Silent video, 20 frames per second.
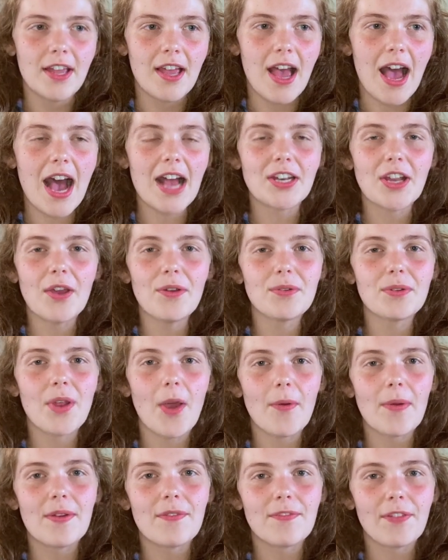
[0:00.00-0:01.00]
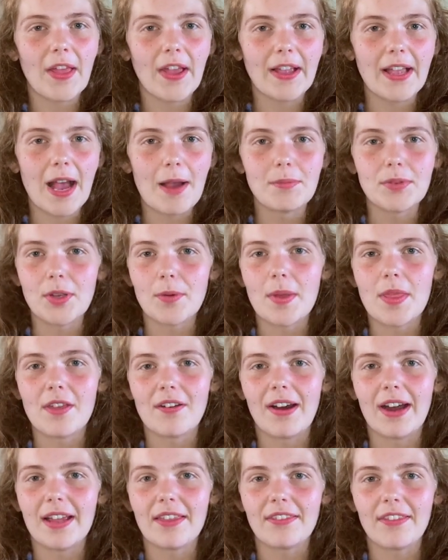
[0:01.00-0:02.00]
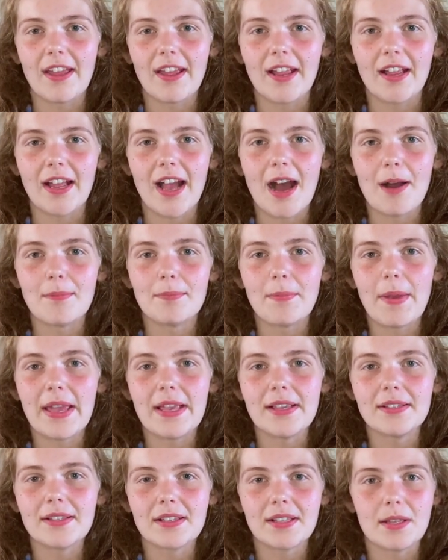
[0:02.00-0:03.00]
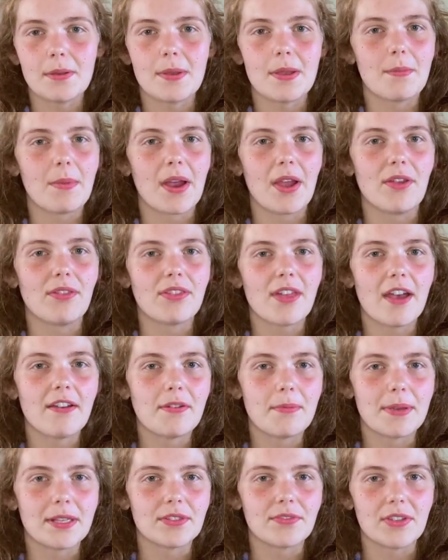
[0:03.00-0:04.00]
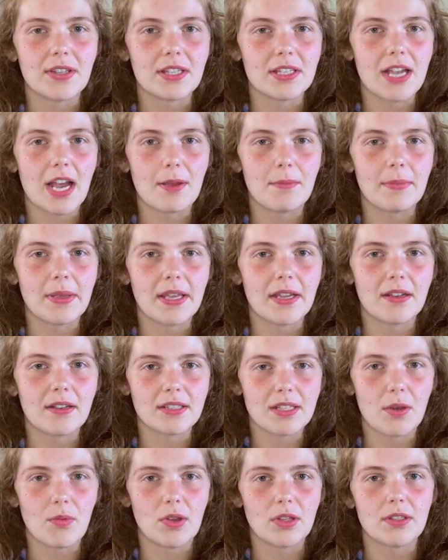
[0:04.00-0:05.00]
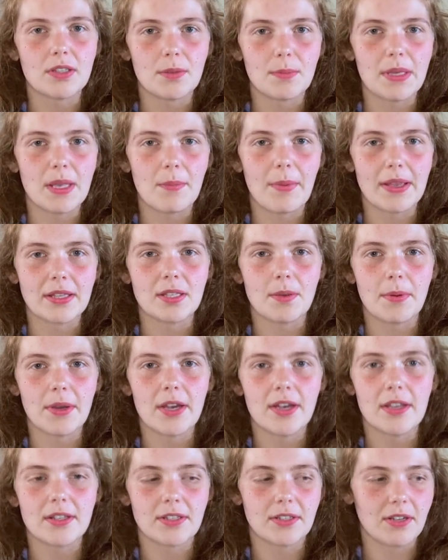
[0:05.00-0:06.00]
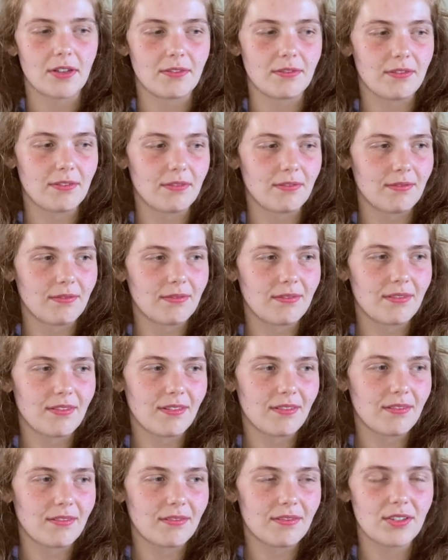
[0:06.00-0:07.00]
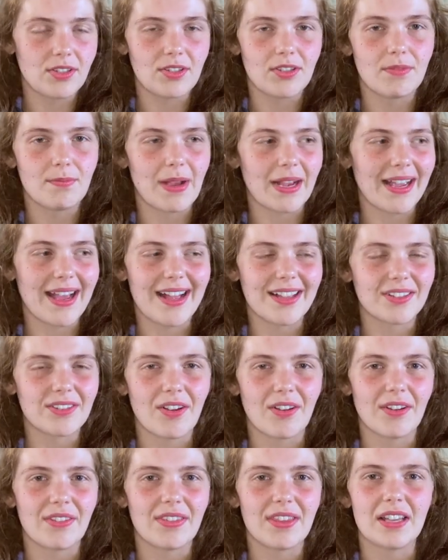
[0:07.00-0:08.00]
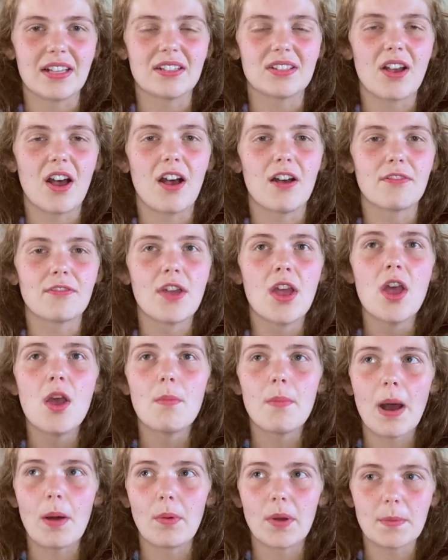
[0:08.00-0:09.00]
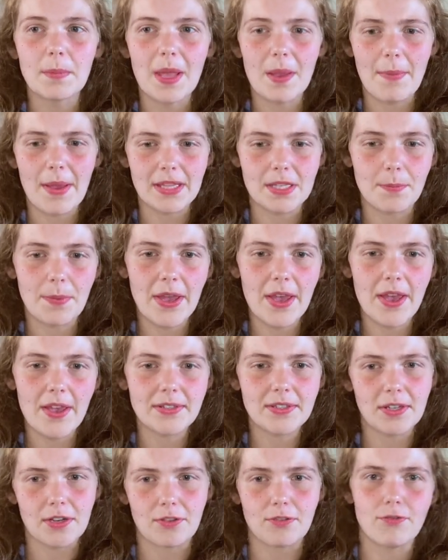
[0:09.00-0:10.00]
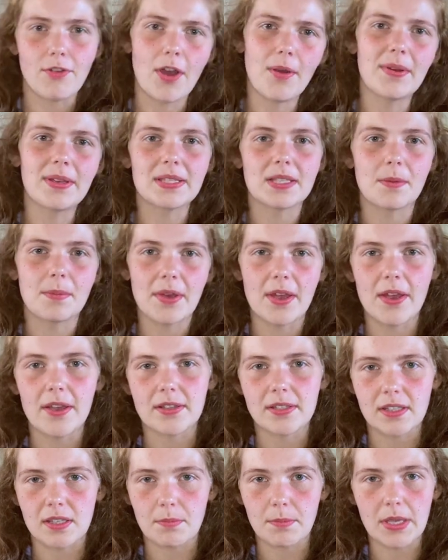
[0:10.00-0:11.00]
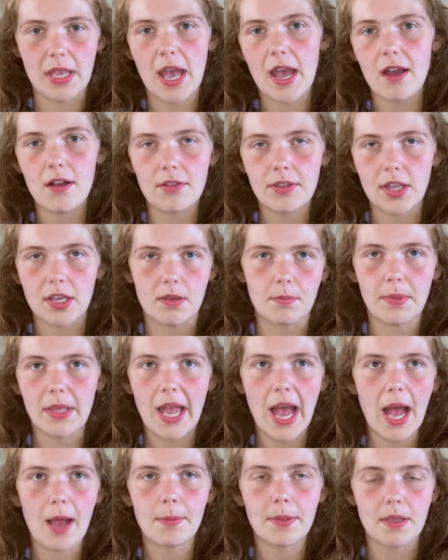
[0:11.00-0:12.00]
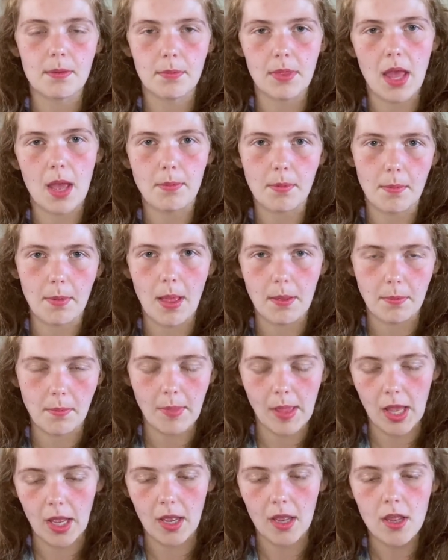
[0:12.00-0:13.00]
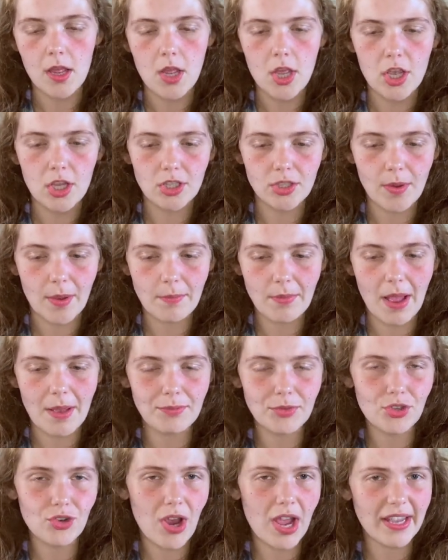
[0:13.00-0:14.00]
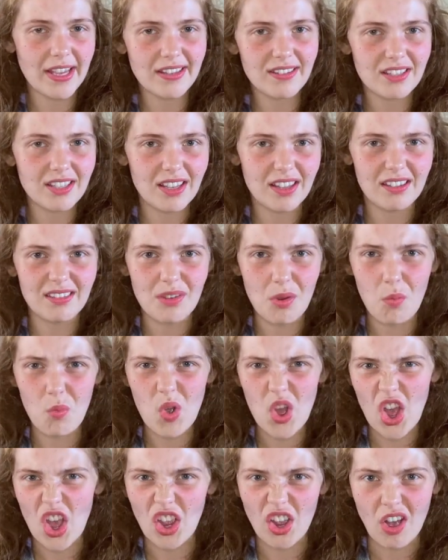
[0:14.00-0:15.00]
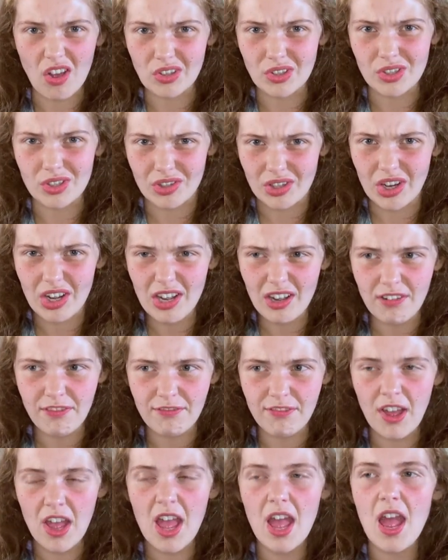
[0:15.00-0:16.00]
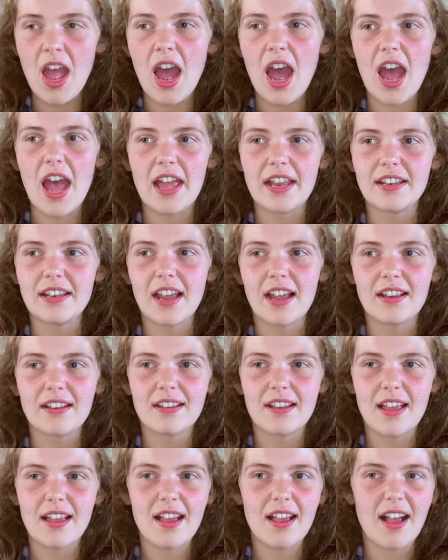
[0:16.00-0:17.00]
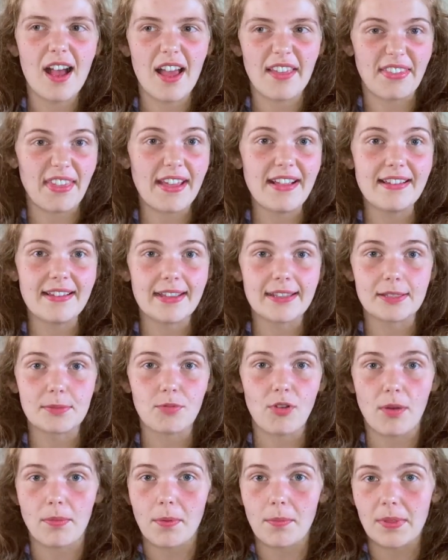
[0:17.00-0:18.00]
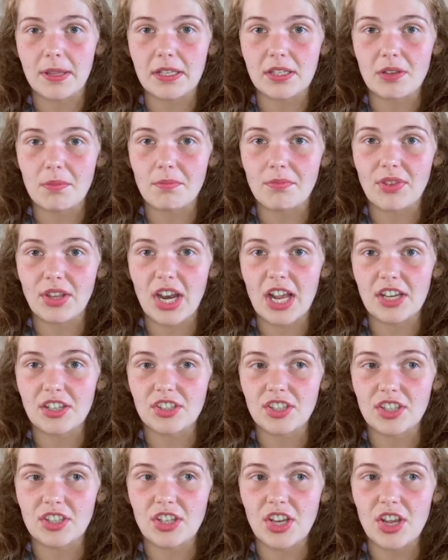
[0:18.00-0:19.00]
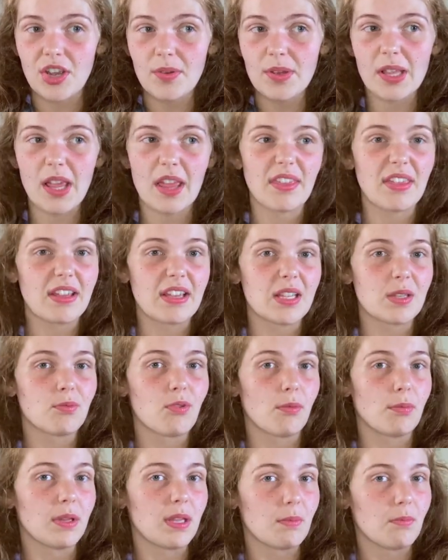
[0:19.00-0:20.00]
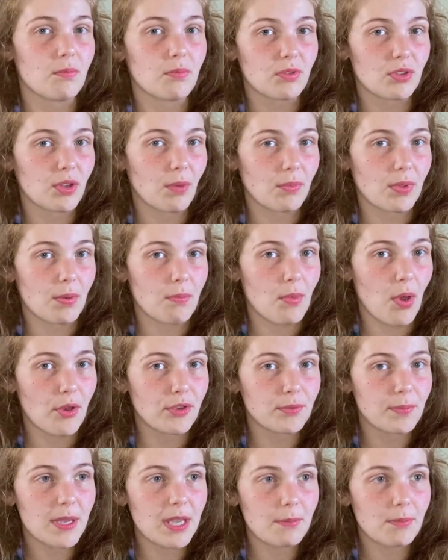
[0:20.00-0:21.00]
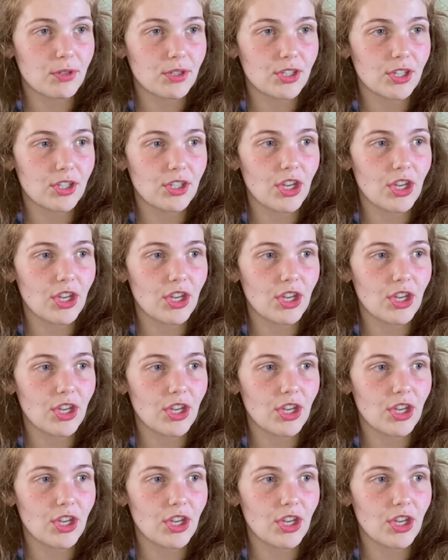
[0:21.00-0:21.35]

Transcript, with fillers: I don't know if, like, I'm doing the right thing. I'm basically being my own therapist for the time being because I want to be a better person, and my cat's knocking things off. But I want to be a better person and grow as a person and be healthier and be happy and blah, blah, blah, blah, blah. So I'm, I'm trying to work on stuff, and I think it's probably something I should do. I think it's probably something most people should